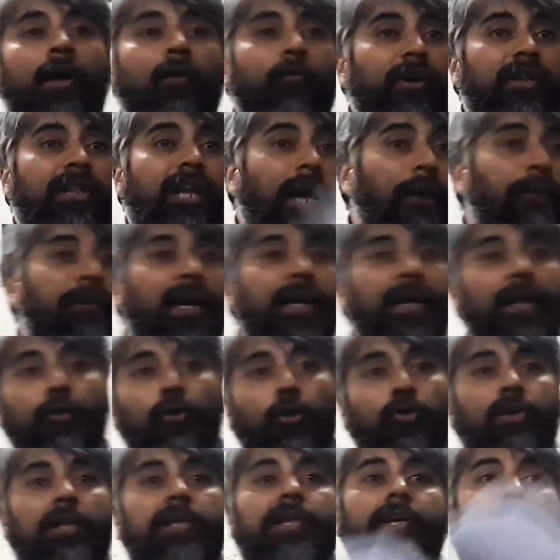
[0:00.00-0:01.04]
whether I am getting
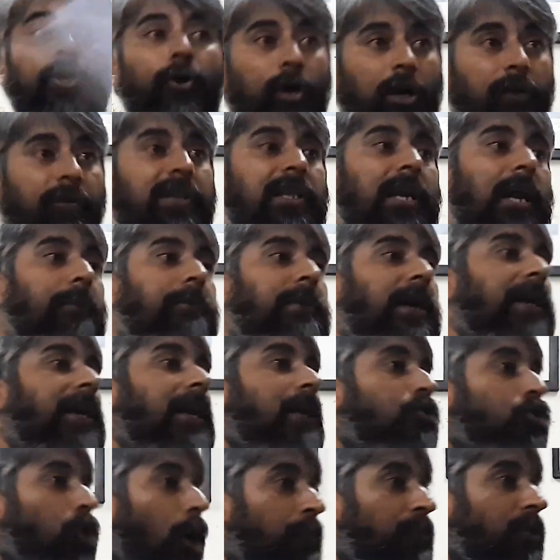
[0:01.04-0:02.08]
social security, whether I am
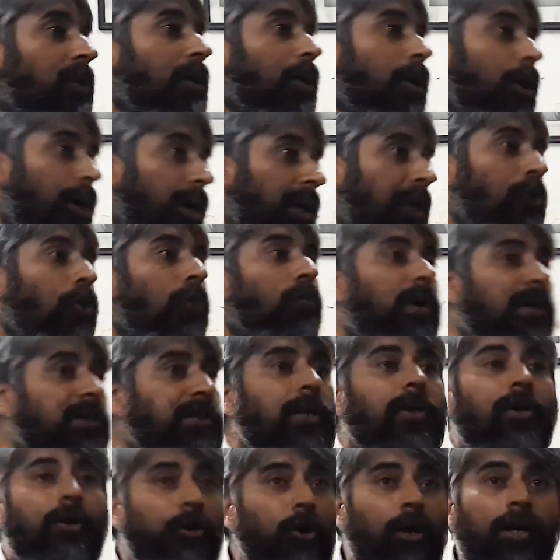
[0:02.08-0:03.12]
getting job security or work
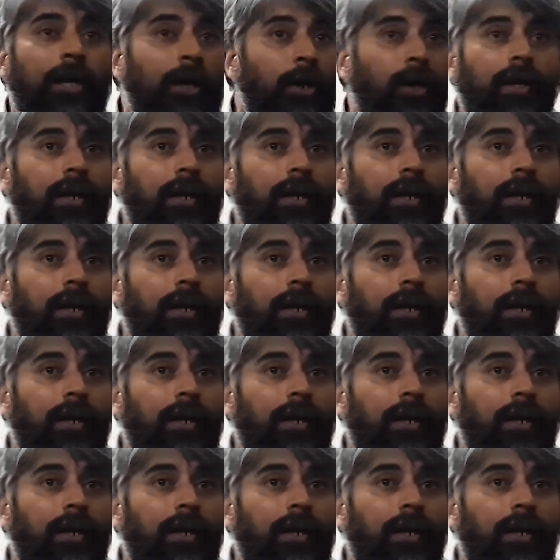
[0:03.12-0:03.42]
security, no,